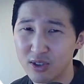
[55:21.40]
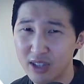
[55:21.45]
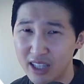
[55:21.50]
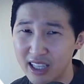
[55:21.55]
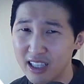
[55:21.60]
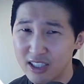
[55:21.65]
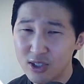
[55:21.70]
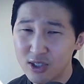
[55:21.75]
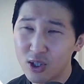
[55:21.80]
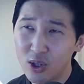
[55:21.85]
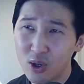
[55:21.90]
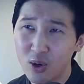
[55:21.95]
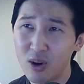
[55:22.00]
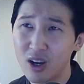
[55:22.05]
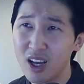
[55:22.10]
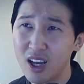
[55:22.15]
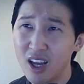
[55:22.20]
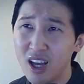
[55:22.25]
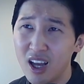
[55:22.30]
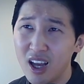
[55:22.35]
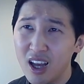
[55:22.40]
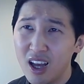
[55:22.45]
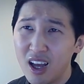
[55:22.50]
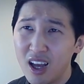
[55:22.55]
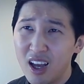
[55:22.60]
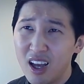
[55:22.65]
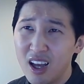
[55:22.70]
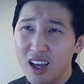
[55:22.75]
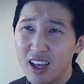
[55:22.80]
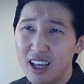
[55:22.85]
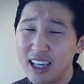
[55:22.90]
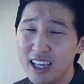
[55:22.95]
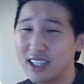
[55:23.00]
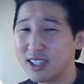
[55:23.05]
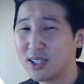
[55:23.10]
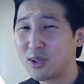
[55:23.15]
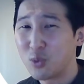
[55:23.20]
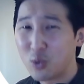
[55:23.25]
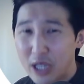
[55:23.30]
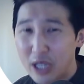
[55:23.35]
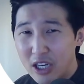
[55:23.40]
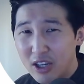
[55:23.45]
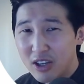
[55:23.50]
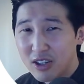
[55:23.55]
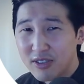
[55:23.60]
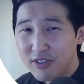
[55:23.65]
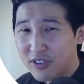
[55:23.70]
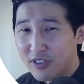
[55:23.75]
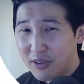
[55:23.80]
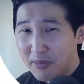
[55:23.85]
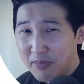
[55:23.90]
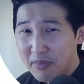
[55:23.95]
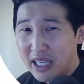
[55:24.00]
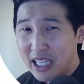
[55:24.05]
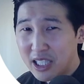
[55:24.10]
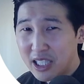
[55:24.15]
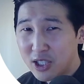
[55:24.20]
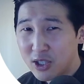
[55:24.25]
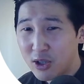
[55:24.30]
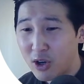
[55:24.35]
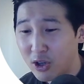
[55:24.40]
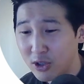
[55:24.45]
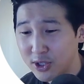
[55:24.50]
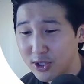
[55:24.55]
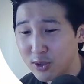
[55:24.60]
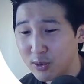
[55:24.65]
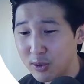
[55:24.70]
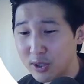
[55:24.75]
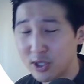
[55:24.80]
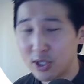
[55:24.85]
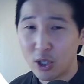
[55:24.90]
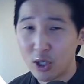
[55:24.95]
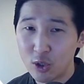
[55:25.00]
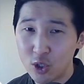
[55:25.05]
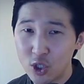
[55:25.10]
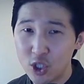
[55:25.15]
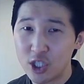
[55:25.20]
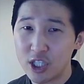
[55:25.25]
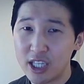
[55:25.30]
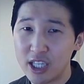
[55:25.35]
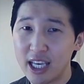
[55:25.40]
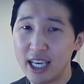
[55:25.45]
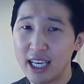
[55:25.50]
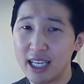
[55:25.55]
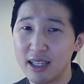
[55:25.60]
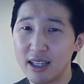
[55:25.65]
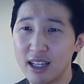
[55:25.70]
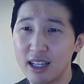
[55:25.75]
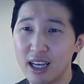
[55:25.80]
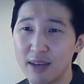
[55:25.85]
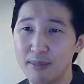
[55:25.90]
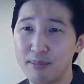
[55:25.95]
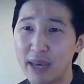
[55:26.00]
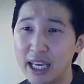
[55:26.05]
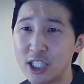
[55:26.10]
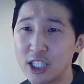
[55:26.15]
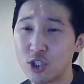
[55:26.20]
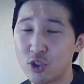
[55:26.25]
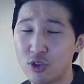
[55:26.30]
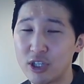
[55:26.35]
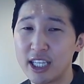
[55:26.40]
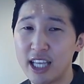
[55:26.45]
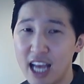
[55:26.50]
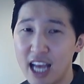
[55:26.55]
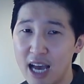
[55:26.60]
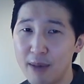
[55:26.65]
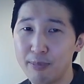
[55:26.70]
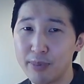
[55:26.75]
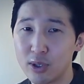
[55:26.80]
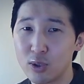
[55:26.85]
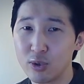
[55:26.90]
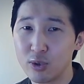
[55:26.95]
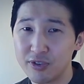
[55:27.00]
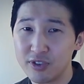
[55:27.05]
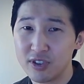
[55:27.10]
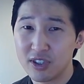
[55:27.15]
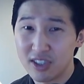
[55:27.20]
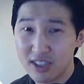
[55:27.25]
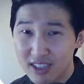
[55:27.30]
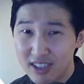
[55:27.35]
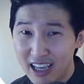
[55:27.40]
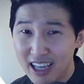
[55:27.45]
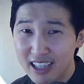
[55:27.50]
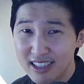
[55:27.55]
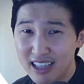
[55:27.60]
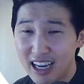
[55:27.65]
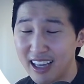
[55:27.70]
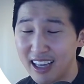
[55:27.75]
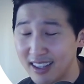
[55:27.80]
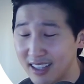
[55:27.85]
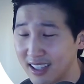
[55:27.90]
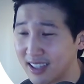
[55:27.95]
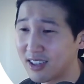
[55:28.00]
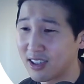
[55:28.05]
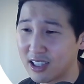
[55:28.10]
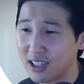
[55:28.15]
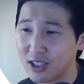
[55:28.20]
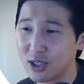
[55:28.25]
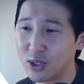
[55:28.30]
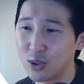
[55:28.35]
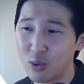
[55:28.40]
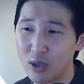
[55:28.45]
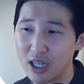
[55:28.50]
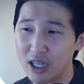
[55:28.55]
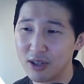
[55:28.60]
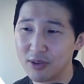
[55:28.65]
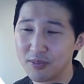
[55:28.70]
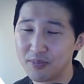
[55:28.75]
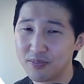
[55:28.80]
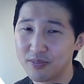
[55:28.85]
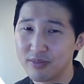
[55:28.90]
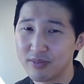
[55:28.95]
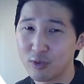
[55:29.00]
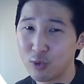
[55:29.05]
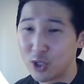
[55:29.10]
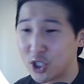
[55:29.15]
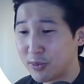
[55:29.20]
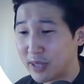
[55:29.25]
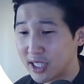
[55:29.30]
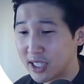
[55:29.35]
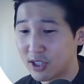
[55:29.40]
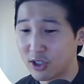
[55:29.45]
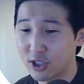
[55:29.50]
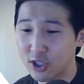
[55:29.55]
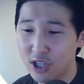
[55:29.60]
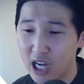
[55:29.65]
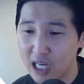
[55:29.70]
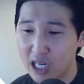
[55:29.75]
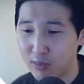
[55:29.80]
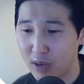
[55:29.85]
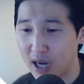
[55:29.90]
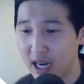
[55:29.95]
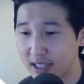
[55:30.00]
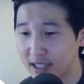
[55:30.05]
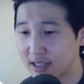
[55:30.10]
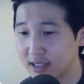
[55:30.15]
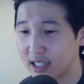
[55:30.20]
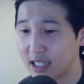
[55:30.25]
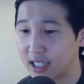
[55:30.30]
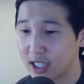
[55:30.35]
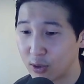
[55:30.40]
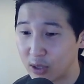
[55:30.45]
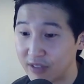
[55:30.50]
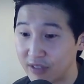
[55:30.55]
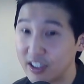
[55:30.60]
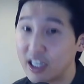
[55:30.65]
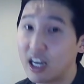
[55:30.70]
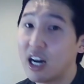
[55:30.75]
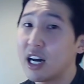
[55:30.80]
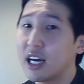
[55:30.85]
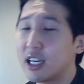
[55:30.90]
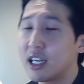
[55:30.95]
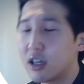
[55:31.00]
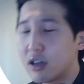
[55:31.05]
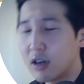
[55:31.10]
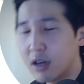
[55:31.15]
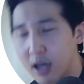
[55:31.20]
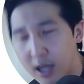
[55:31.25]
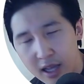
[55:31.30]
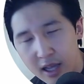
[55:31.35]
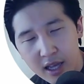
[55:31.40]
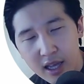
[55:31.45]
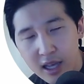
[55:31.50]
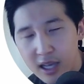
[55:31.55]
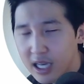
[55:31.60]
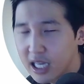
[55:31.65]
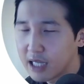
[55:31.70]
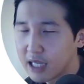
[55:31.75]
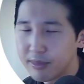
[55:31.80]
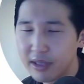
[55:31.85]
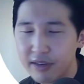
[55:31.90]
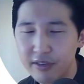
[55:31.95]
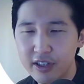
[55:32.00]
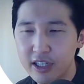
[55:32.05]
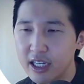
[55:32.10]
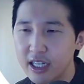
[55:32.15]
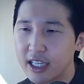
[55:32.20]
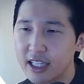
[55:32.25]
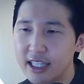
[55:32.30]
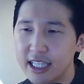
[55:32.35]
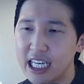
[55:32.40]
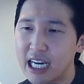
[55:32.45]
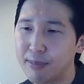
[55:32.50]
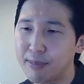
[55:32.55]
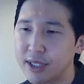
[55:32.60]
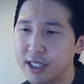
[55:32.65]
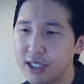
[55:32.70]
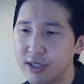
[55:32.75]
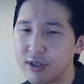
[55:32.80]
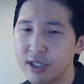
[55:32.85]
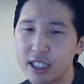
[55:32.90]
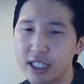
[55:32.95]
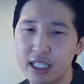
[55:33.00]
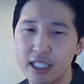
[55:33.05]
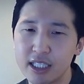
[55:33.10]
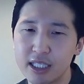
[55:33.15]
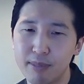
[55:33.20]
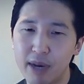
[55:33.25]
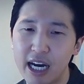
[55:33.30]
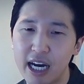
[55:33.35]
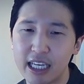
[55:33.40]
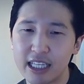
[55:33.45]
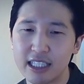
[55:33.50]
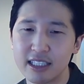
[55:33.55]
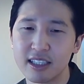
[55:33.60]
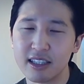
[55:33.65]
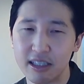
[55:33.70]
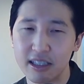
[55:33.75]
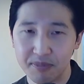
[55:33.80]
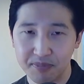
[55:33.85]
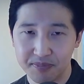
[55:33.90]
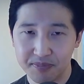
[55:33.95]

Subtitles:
So is it weird for me to also associate Main Street Capital with success? I think they're going to do well, which means their stock price is going to go even higher, and I'm never going to get the opportunity to buy into them.